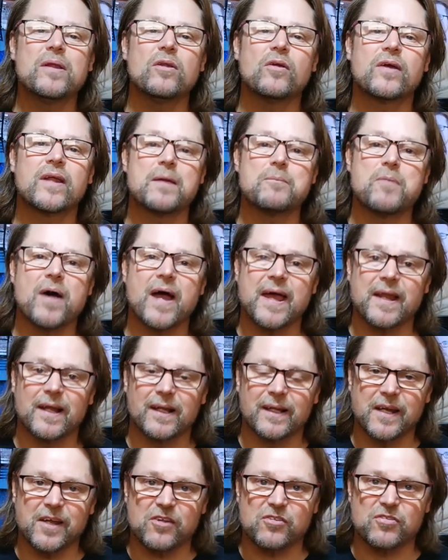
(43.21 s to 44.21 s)
looking at my
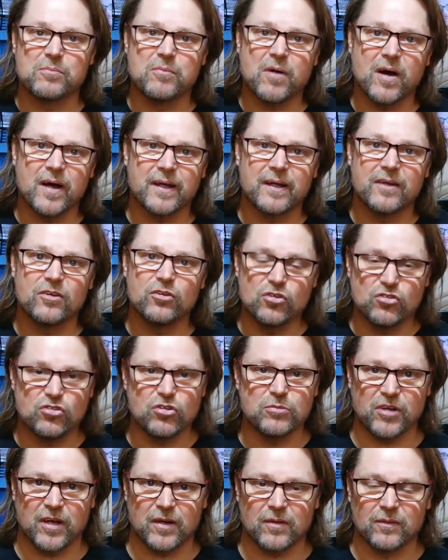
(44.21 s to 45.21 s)
analytics for my
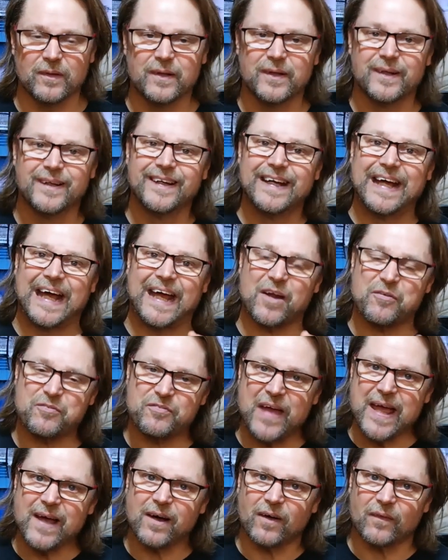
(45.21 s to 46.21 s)
YouTube channel, and I
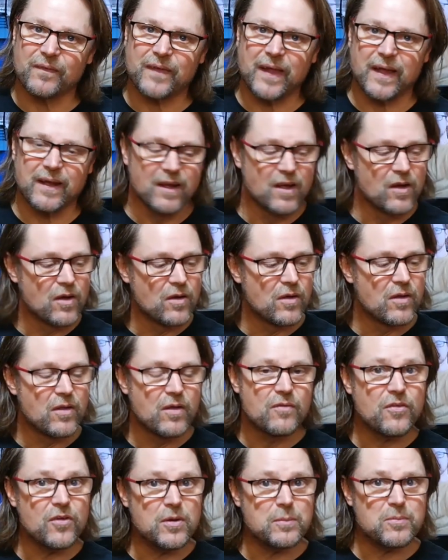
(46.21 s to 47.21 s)
found that
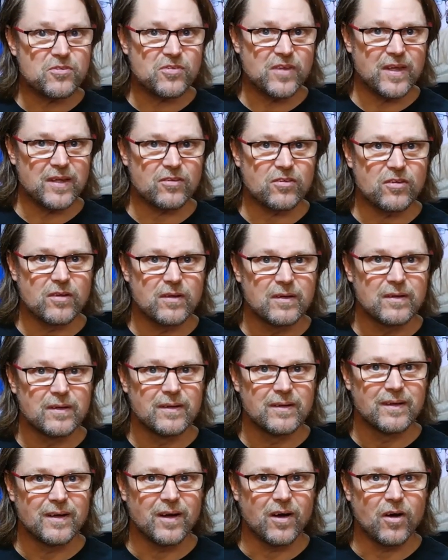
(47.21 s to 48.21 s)
30%
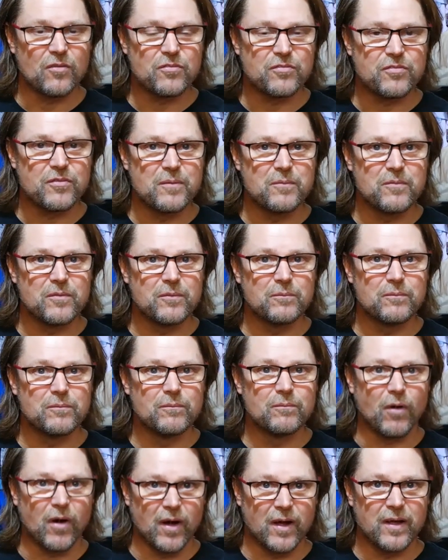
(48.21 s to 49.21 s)
of
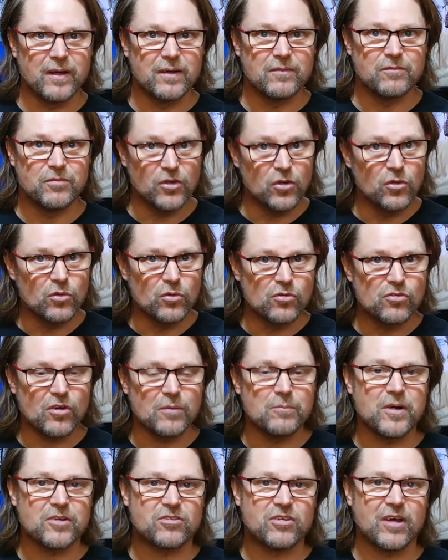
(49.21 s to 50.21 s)
my views
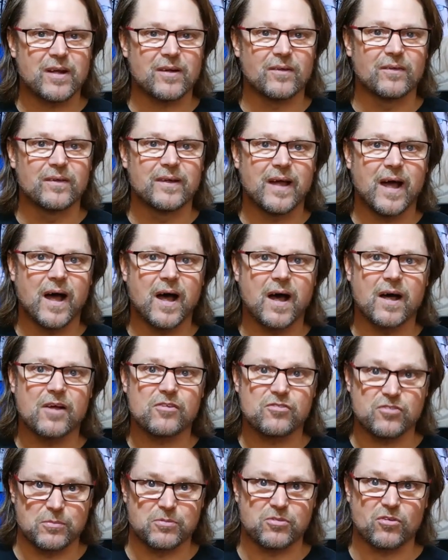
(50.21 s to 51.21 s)
on my channel are
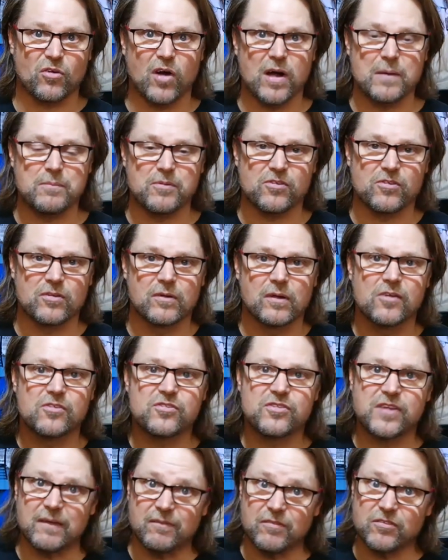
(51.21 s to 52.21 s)
subscribers.
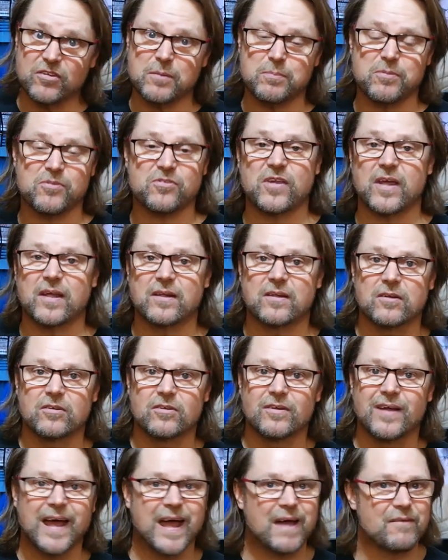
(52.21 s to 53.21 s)
70%
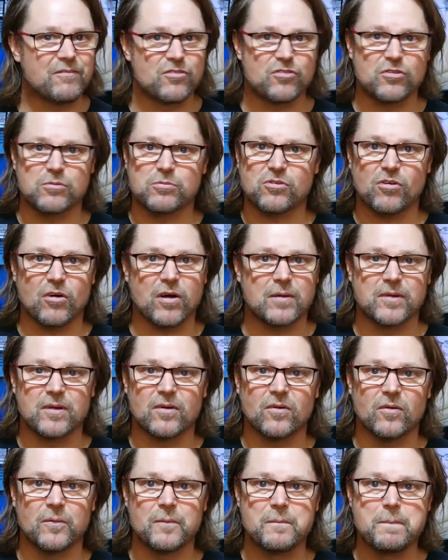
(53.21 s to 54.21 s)
haven't subscribed at
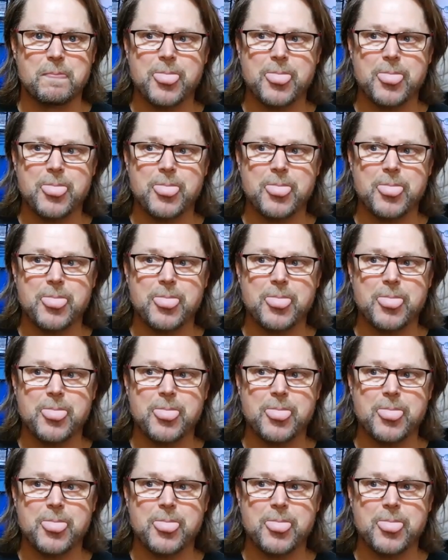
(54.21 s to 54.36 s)
all.